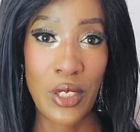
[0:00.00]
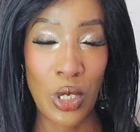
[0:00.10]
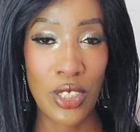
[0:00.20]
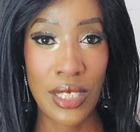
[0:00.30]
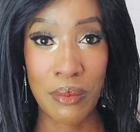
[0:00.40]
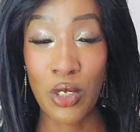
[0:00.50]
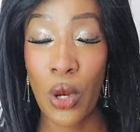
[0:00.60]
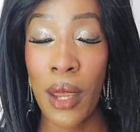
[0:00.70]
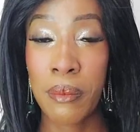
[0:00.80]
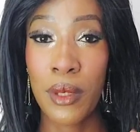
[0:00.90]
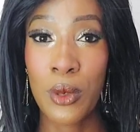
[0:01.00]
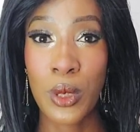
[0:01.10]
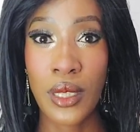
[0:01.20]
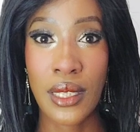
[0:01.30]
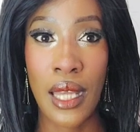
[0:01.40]
make sure you subscribe,
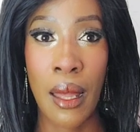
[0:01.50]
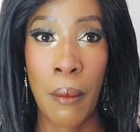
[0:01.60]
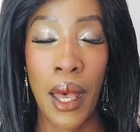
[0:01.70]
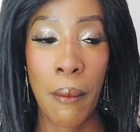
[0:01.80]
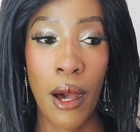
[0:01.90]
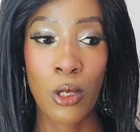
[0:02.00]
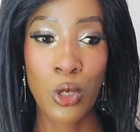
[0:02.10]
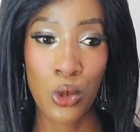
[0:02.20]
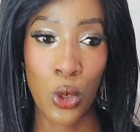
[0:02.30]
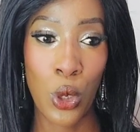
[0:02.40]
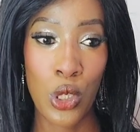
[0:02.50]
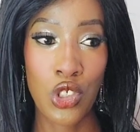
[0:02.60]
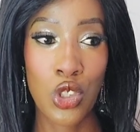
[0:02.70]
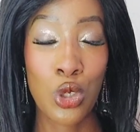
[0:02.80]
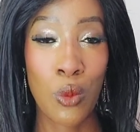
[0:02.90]
because I'm about to
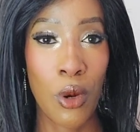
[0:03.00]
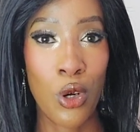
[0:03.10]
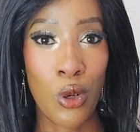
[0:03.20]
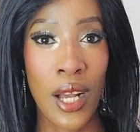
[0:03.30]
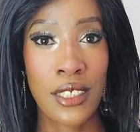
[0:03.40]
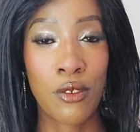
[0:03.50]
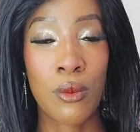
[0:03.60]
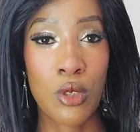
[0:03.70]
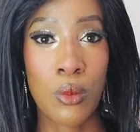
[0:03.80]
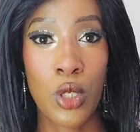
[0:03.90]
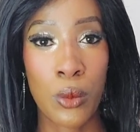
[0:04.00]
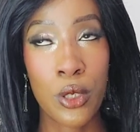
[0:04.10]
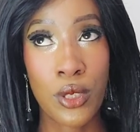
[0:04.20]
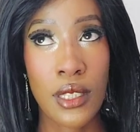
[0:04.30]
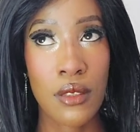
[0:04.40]
launch tomorrow, as from tomorrow,
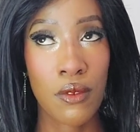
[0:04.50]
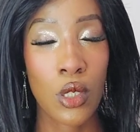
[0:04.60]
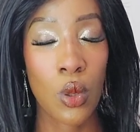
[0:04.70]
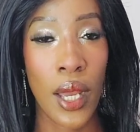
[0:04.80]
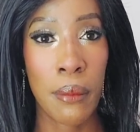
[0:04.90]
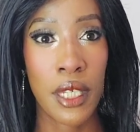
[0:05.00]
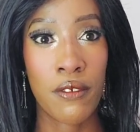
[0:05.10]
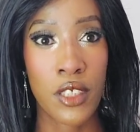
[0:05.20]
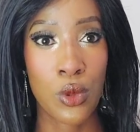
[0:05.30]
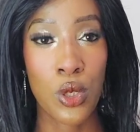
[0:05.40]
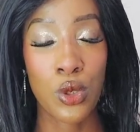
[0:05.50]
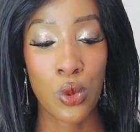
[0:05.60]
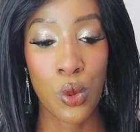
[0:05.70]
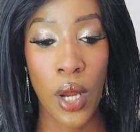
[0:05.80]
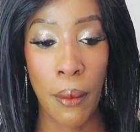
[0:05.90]
because this video, I believe, is going
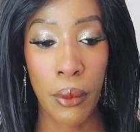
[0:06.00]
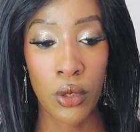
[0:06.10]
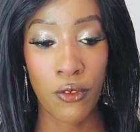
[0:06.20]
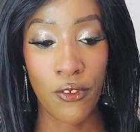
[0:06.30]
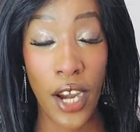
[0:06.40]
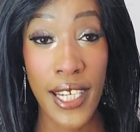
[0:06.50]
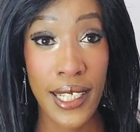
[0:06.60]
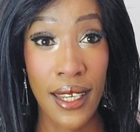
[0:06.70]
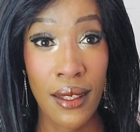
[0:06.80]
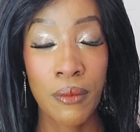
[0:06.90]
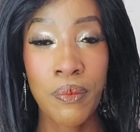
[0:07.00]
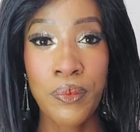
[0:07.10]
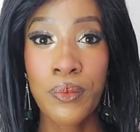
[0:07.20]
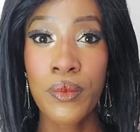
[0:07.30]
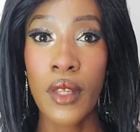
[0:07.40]
to go up on Friday.
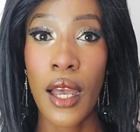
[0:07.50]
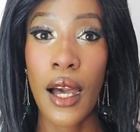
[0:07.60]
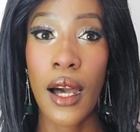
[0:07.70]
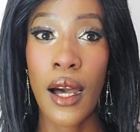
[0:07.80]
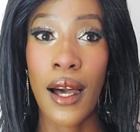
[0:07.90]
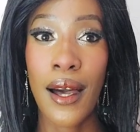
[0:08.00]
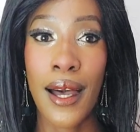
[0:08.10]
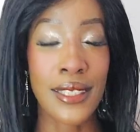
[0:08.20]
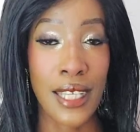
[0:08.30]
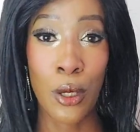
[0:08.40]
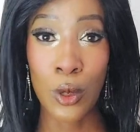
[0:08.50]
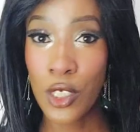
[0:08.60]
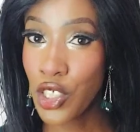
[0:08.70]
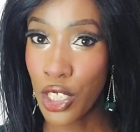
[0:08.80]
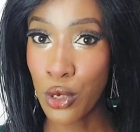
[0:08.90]
As I
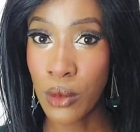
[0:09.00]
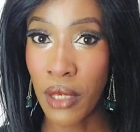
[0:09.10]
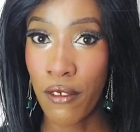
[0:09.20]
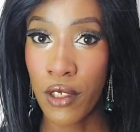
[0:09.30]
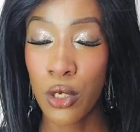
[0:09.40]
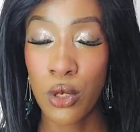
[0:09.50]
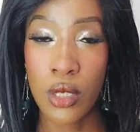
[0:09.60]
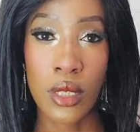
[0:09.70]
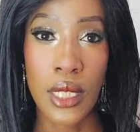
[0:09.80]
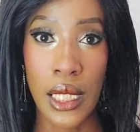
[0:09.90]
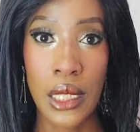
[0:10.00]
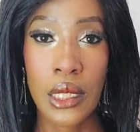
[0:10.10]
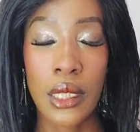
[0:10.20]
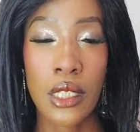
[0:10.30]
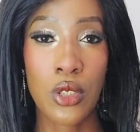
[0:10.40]
always schedule my videos on
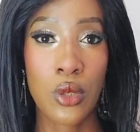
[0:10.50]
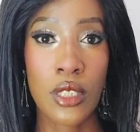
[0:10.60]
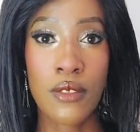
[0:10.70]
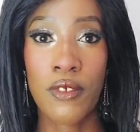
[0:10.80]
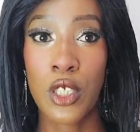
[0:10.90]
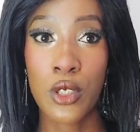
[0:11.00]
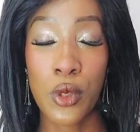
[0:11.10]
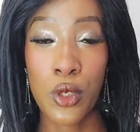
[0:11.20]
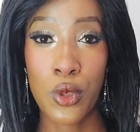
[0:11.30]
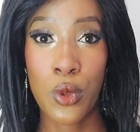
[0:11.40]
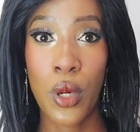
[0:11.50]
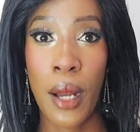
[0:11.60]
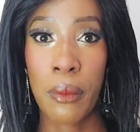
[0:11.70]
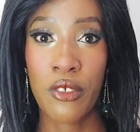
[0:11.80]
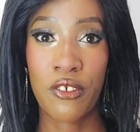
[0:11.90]
certain days, so this video is going to go
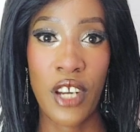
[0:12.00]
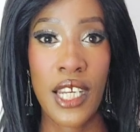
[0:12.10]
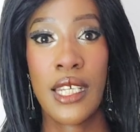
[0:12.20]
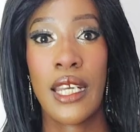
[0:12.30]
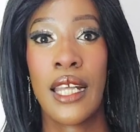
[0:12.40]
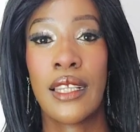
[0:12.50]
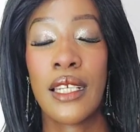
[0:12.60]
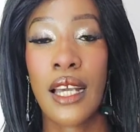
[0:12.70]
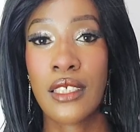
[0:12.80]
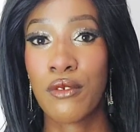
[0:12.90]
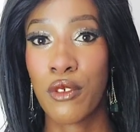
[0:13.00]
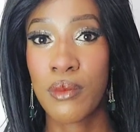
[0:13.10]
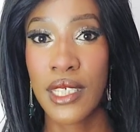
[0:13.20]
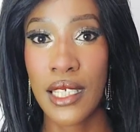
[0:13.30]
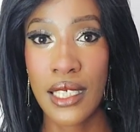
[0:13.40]
up on Friday, and then as
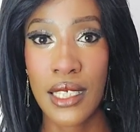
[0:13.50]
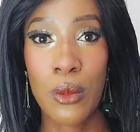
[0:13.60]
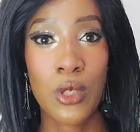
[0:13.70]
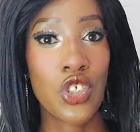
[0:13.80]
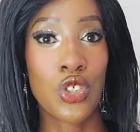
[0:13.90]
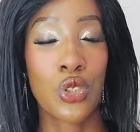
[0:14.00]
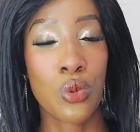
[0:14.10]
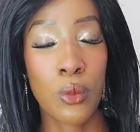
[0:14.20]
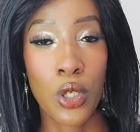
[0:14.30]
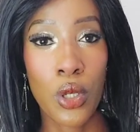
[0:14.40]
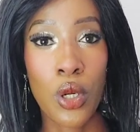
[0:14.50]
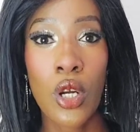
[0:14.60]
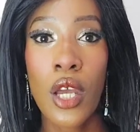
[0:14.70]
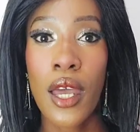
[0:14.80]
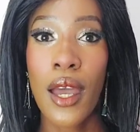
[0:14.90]
from Saturday, which is tomorrow,